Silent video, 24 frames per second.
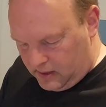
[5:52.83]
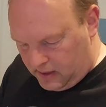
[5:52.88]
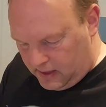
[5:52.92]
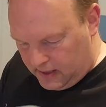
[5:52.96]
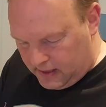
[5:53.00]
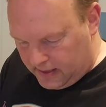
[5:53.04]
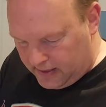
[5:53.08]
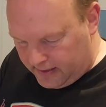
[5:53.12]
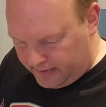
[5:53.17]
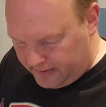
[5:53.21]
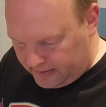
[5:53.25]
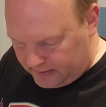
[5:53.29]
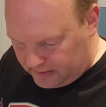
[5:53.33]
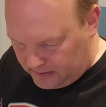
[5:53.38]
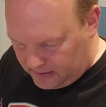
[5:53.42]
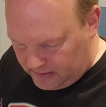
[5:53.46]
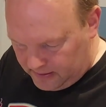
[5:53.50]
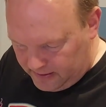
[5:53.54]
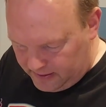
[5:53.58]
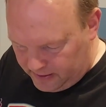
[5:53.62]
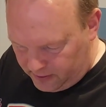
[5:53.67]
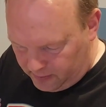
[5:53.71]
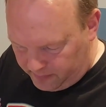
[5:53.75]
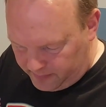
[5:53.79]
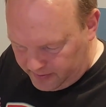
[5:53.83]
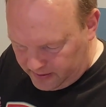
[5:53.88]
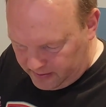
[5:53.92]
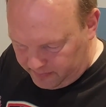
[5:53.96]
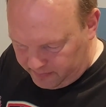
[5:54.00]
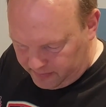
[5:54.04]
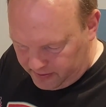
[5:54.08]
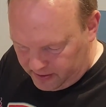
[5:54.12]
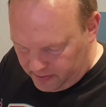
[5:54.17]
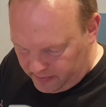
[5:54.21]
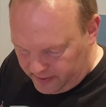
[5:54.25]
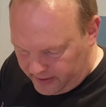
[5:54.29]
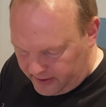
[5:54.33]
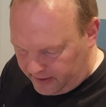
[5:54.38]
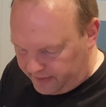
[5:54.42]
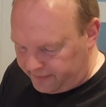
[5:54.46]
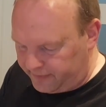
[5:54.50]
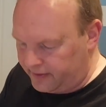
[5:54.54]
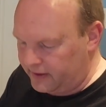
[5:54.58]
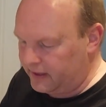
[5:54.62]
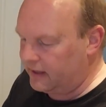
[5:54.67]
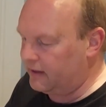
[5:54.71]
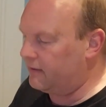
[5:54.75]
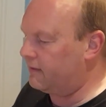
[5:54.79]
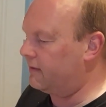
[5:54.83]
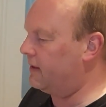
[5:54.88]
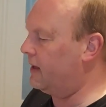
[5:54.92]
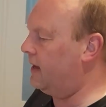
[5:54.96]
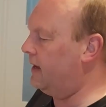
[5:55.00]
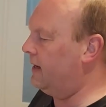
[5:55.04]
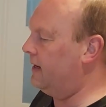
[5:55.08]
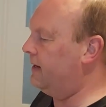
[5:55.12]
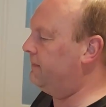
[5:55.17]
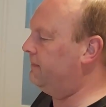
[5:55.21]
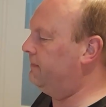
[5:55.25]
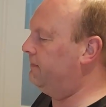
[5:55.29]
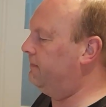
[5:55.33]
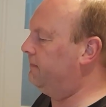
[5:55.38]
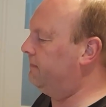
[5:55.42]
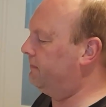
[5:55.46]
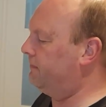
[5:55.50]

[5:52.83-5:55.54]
Yeah, there's a little bit of bluing underneath there.